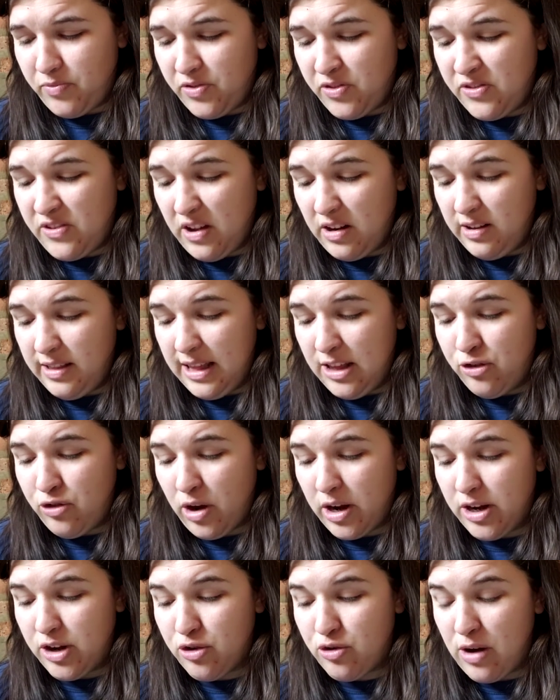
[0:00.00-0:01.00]
Dudley
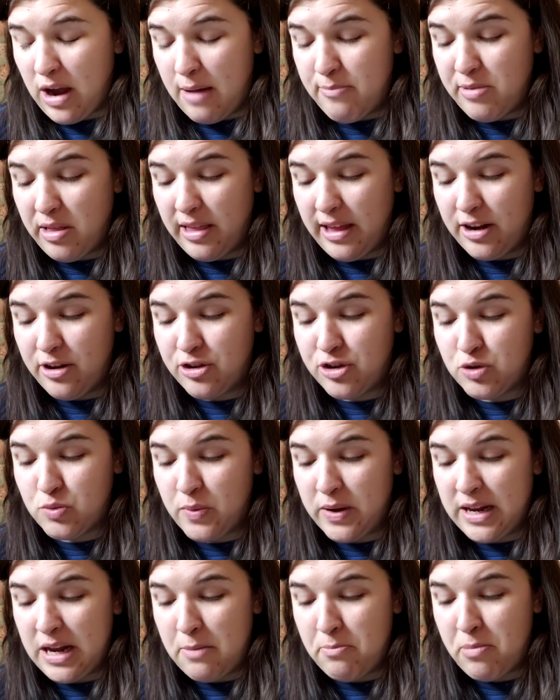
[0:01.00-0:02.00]
tried to grab the letter to
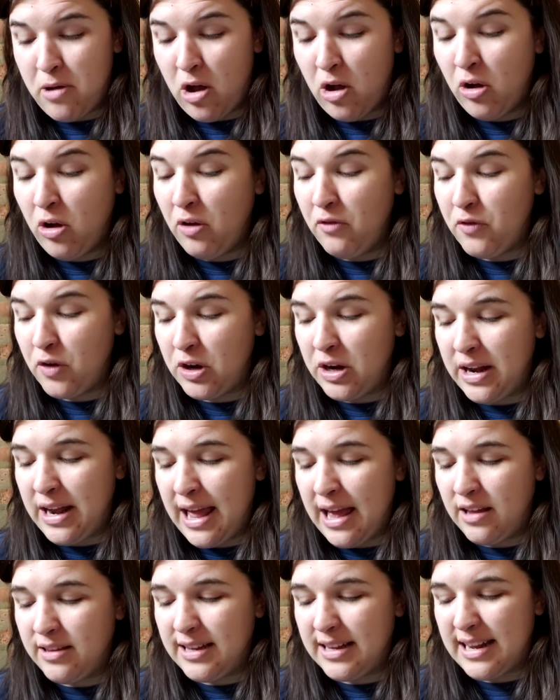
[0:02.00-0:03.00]
read it, but Uncle Vernon
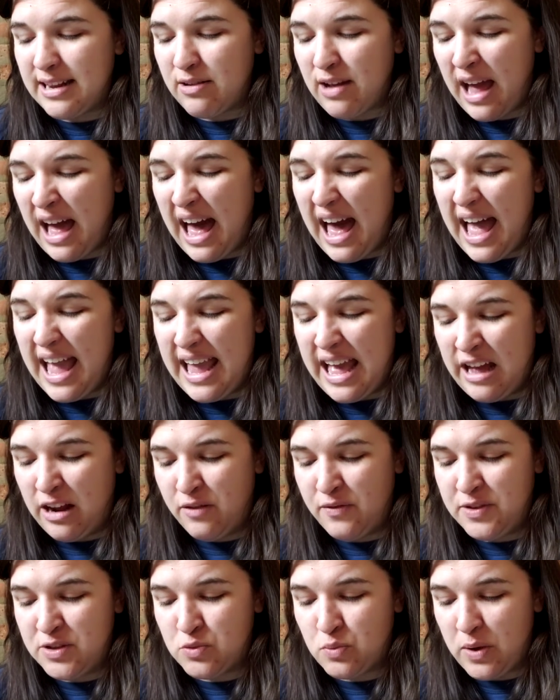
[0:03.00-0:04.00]
held it high out
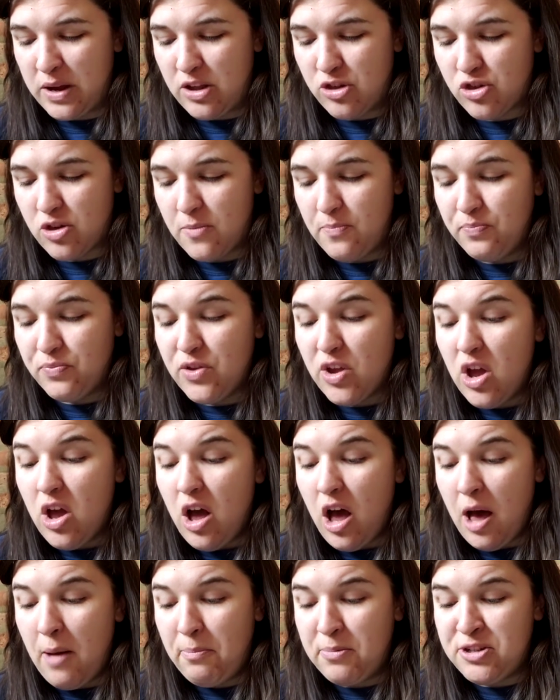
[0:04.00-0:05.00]
of his reach.
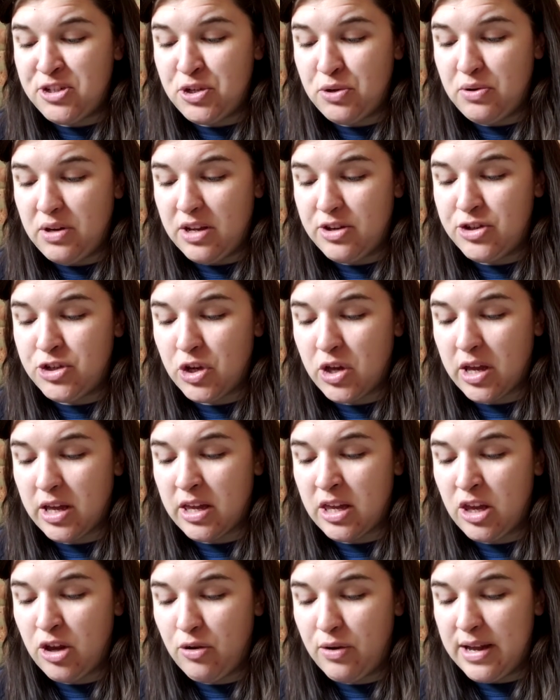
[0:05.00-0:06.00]
Aunt Petunia took
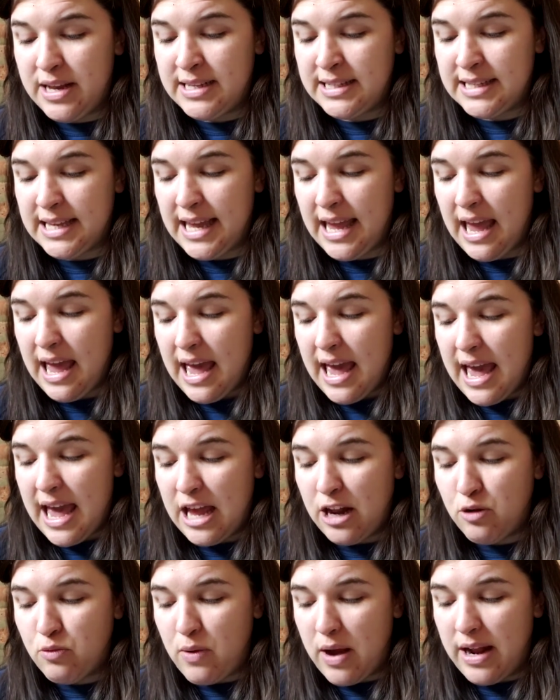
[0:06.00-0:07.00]
it curiously
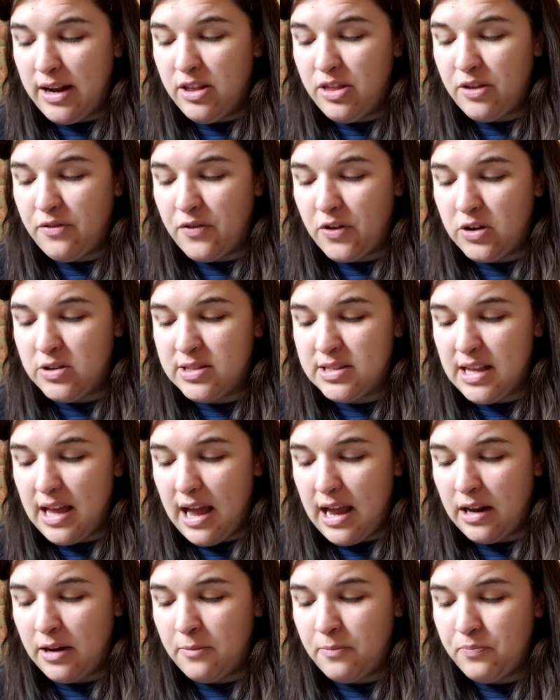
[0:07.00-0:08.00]
and read the first
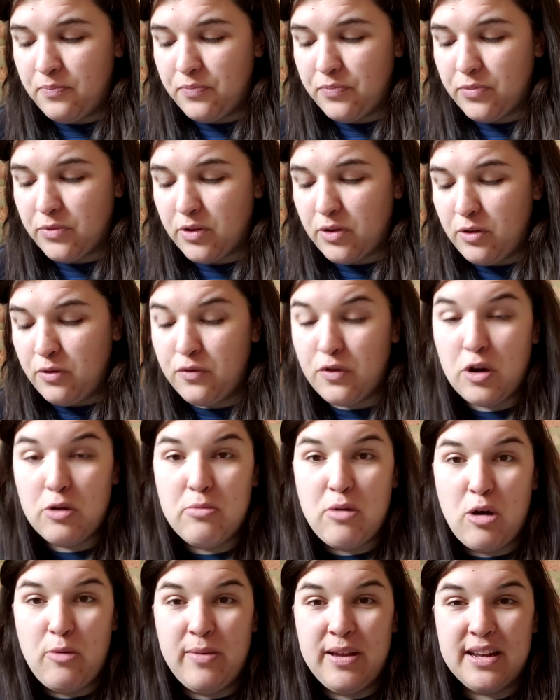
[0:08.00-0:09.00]
line. For a
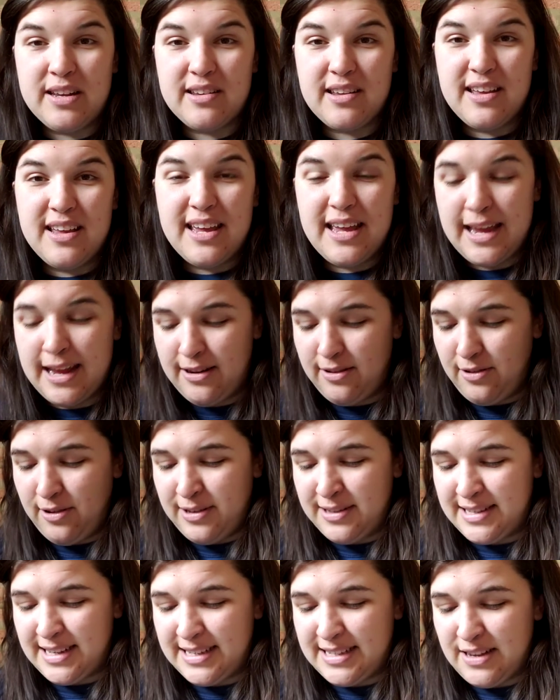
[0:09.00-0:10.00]
moment, it
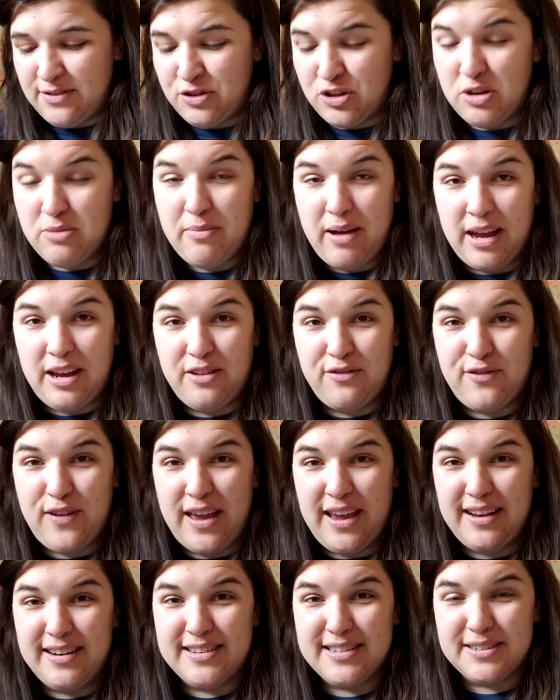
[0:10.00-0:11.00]
looked as if she might
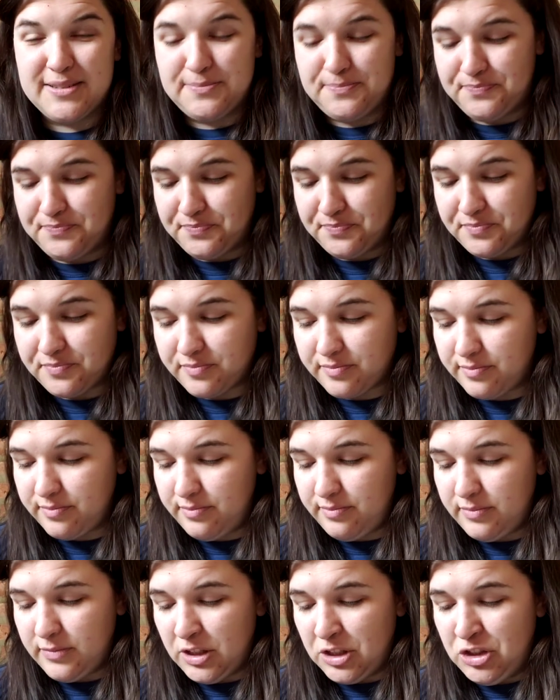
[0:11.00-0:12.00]
faint.
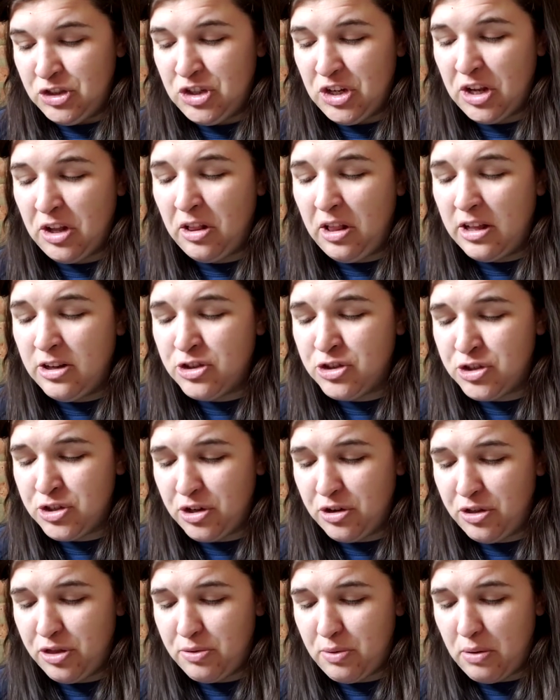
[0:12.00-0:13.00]
She clutched
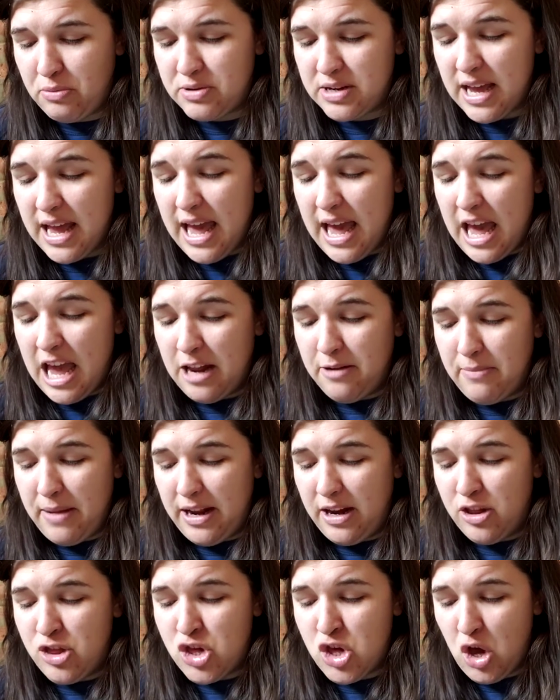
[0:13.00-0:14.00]
her throat and
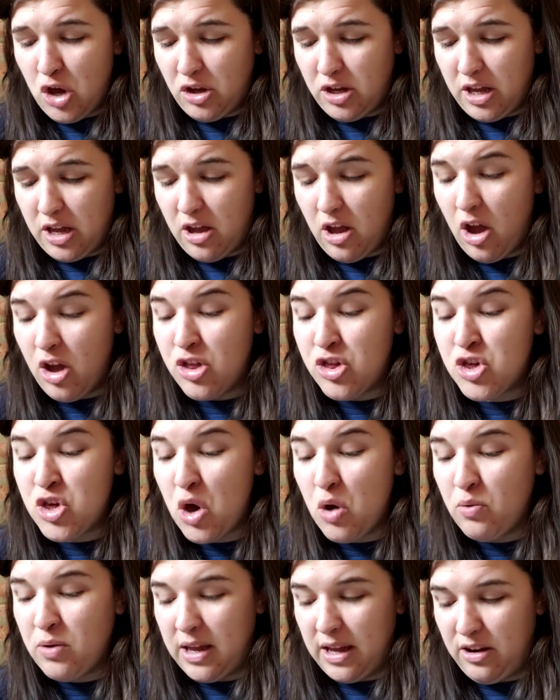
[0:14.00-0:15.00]
made a
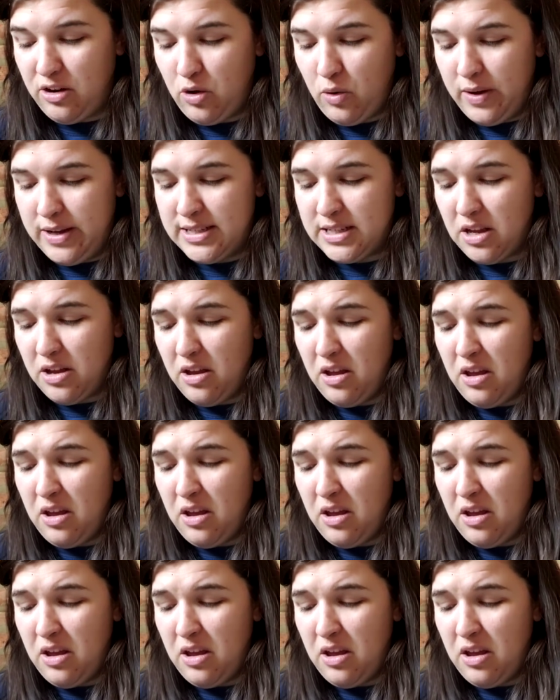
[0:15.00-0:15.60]
choking noise.